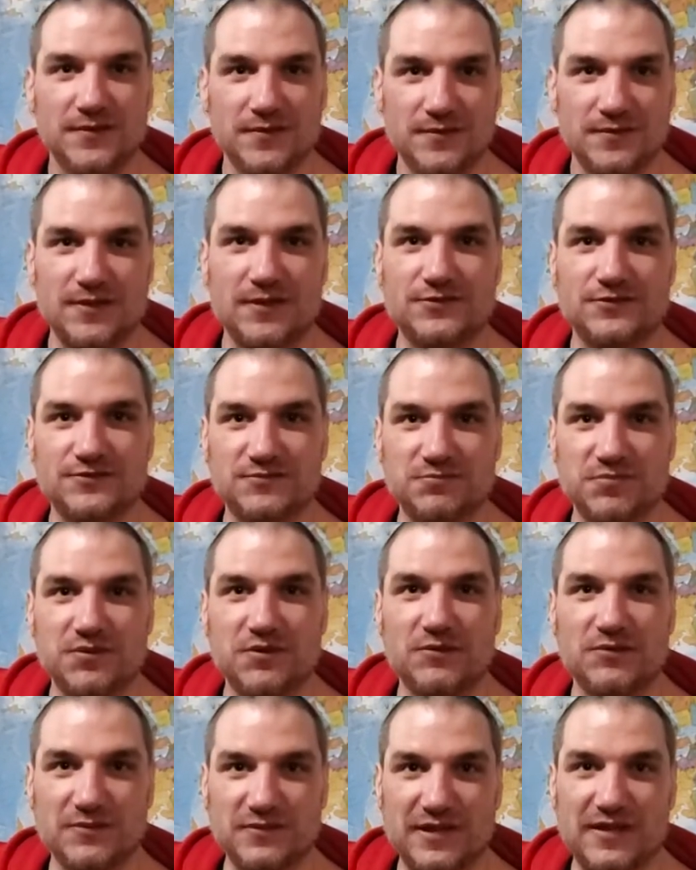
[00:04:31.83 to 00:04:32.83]
cages
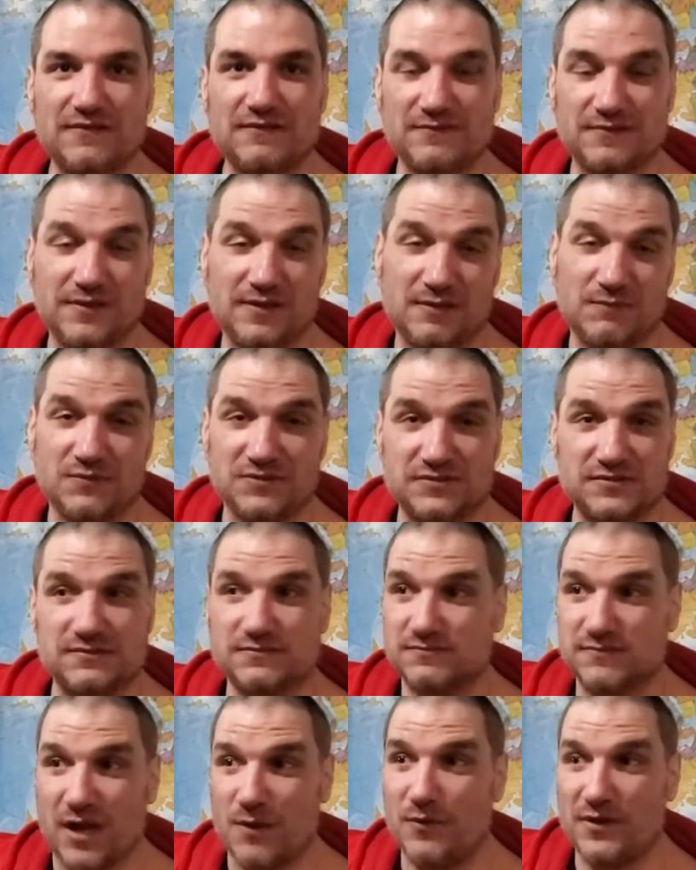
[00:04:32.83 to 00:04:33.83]
below, and that it
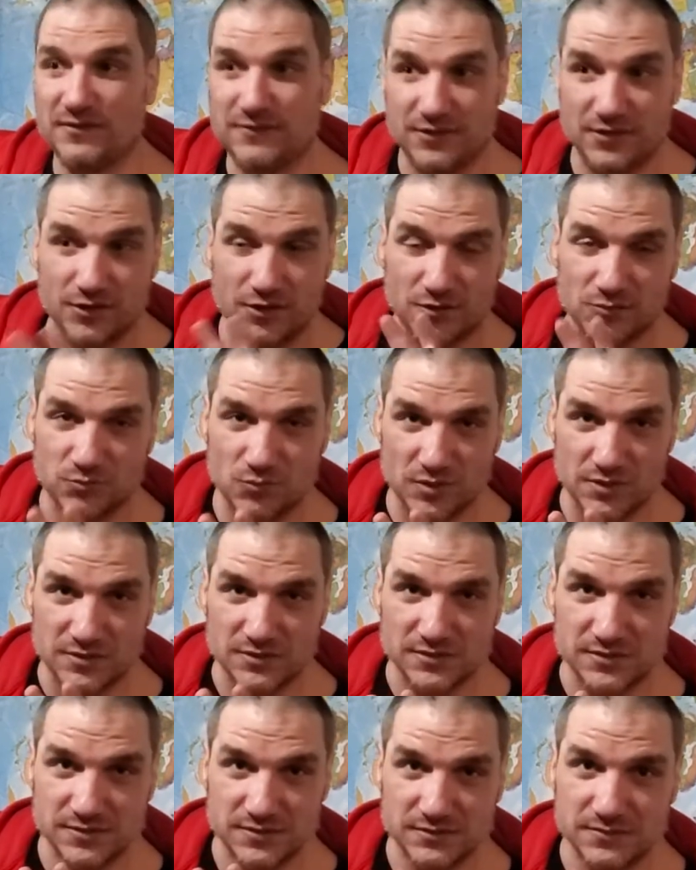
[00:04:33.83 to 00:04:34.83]
was. I went to yard
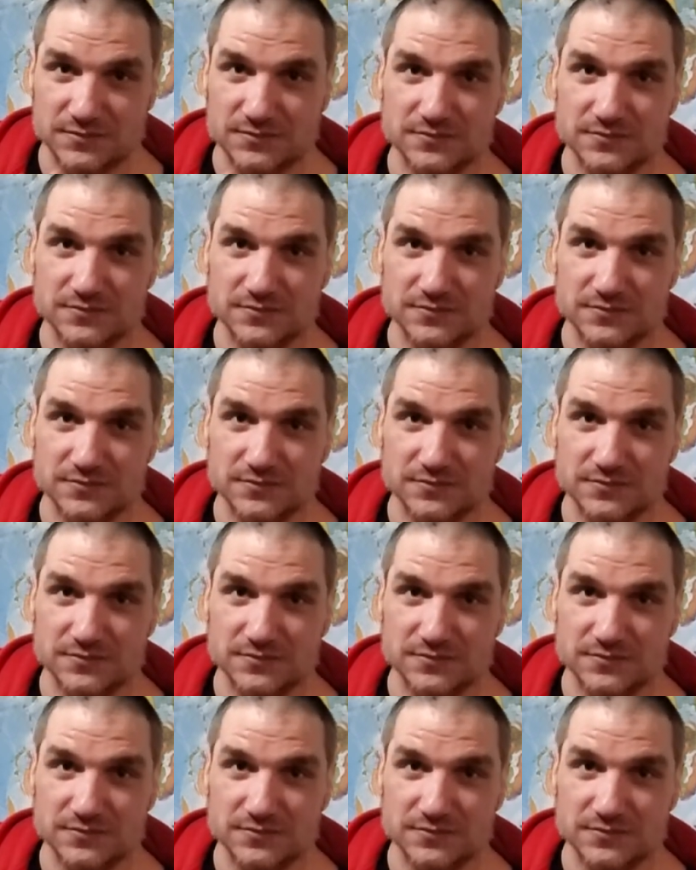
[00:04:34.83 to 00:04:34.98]
once.